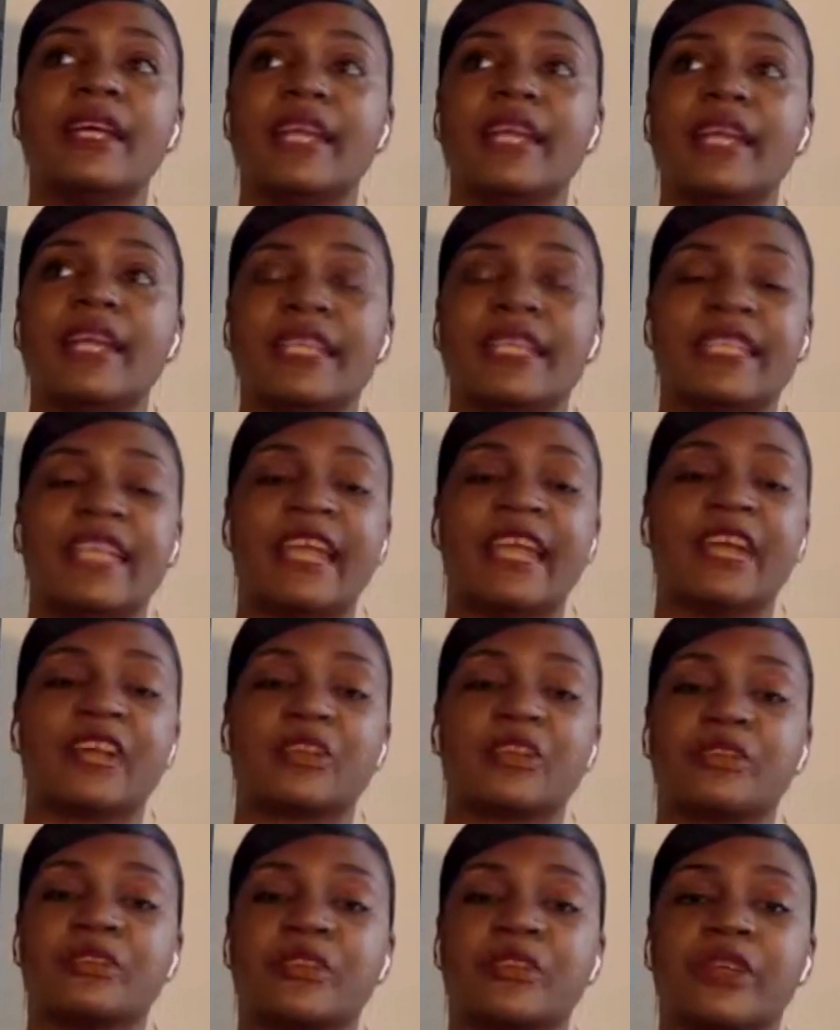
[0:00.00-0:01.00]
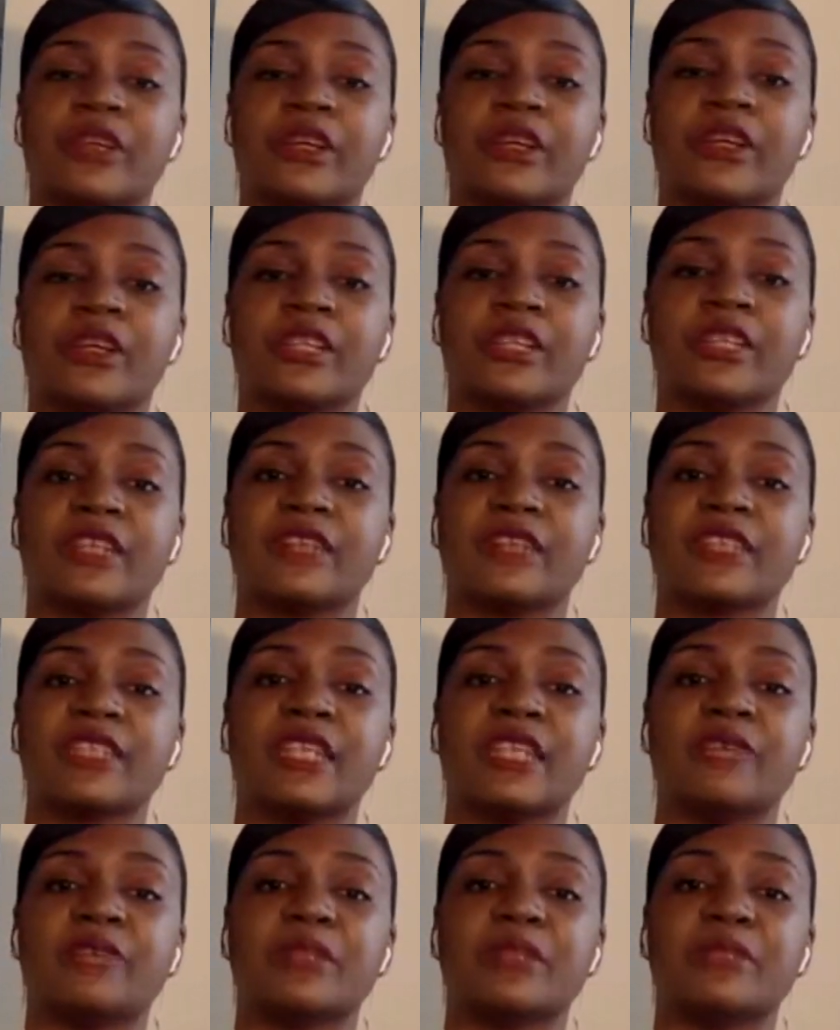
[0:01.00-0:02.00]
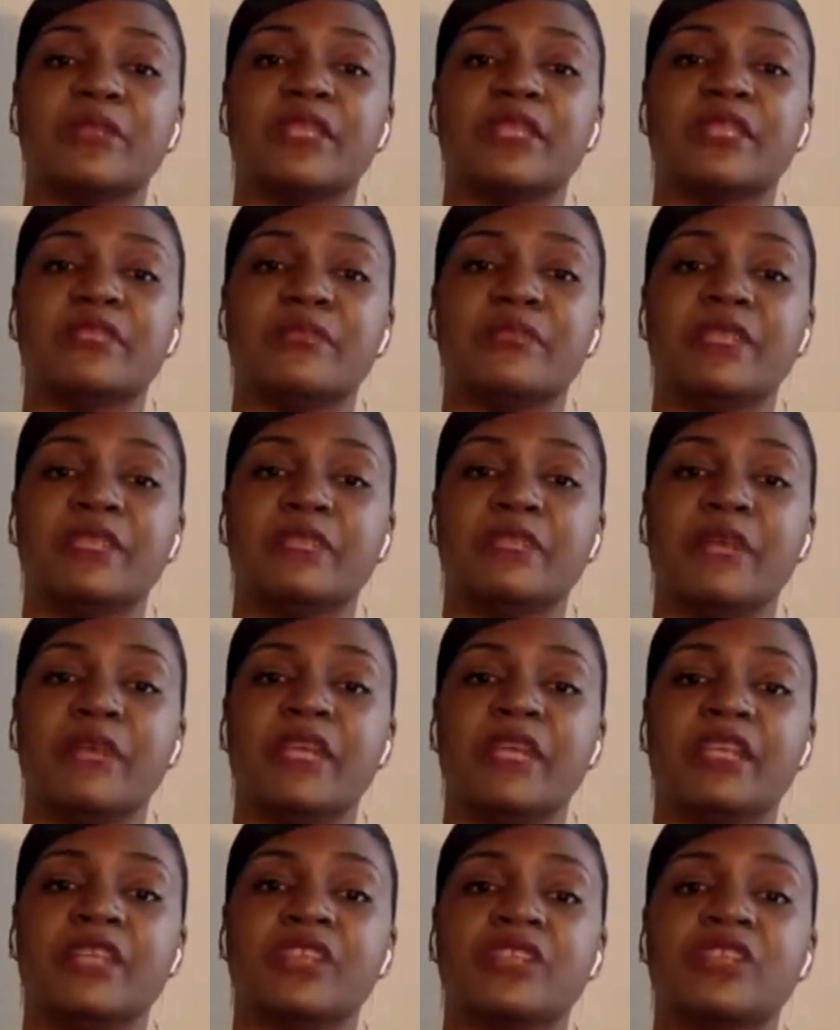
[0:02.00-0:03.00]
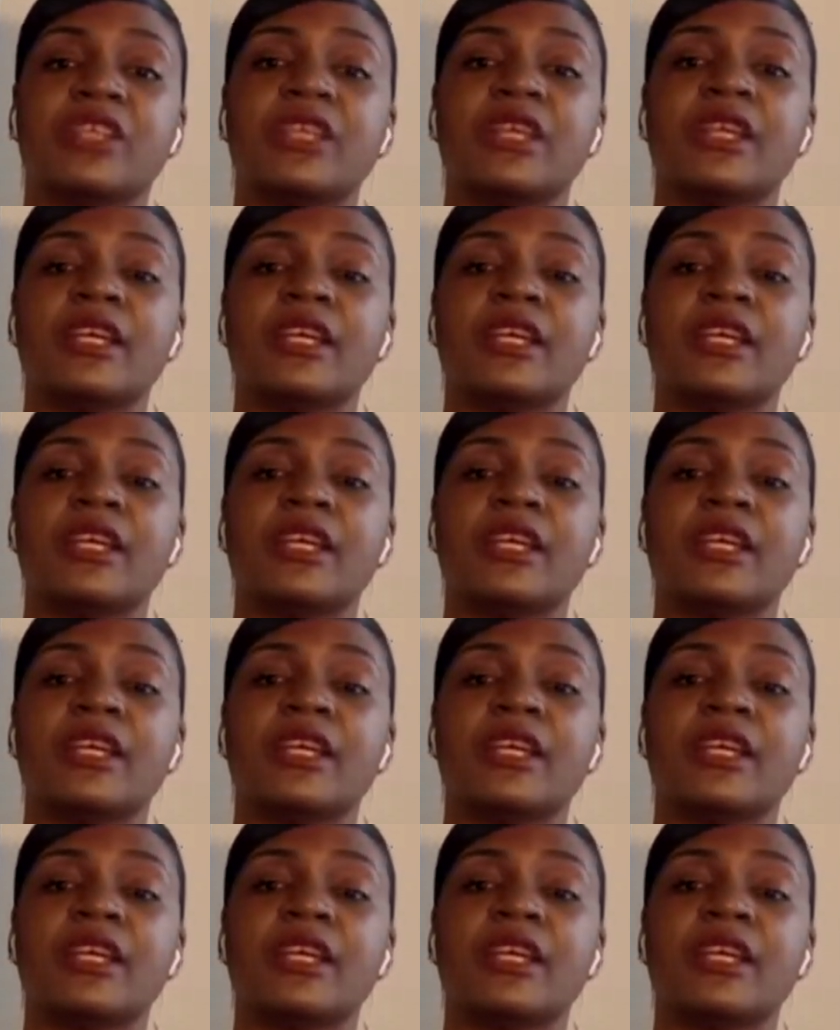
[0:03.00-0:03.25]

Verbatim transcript: it's natural for your self-esteem to be diminished.